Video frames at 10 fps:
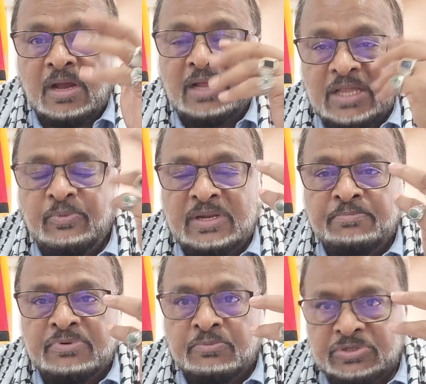And then we
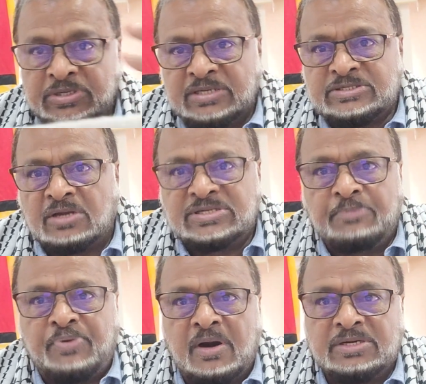discussed
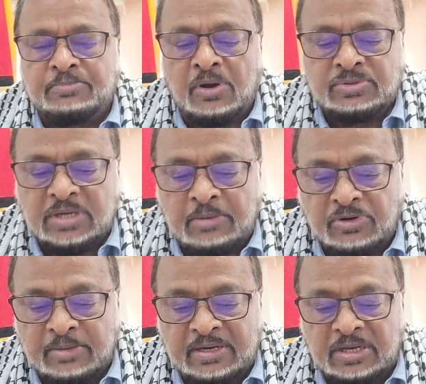that part about
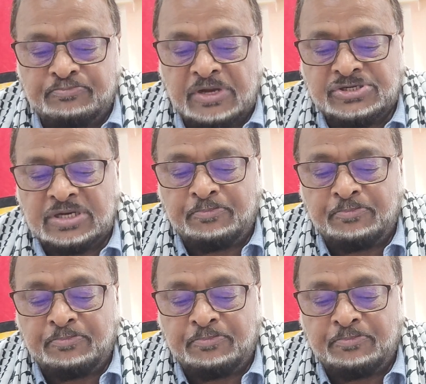the mental pressure.